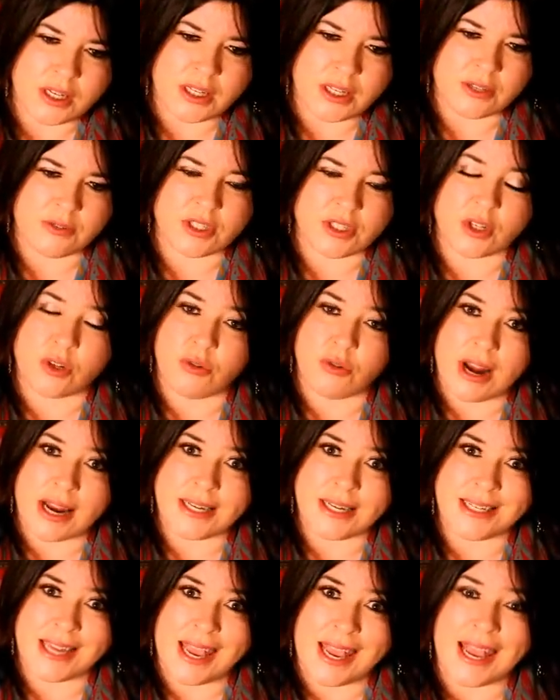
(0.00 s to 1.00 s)
There is a
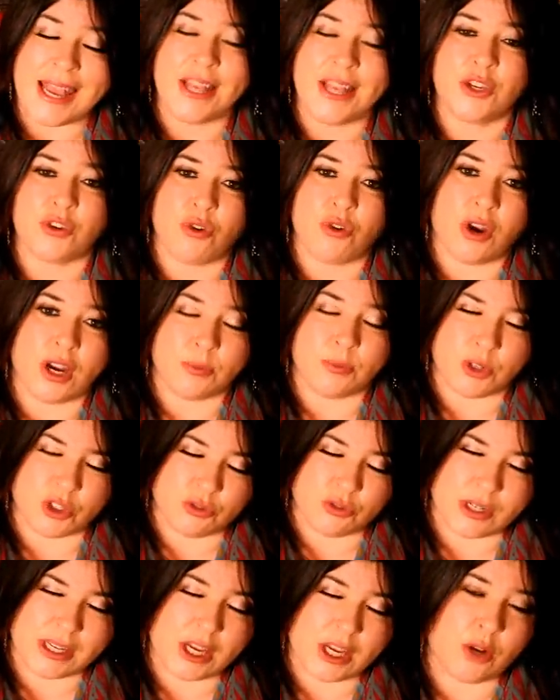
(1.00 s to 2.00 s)
grand air trine, which
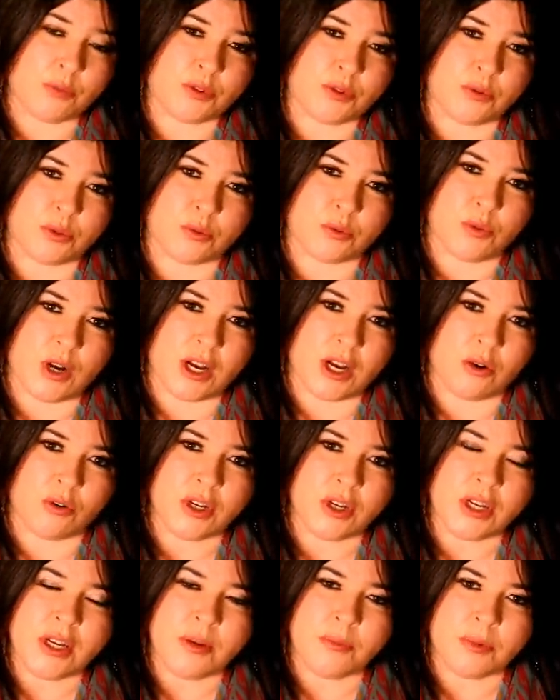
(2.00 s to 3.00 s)
really helps you as well,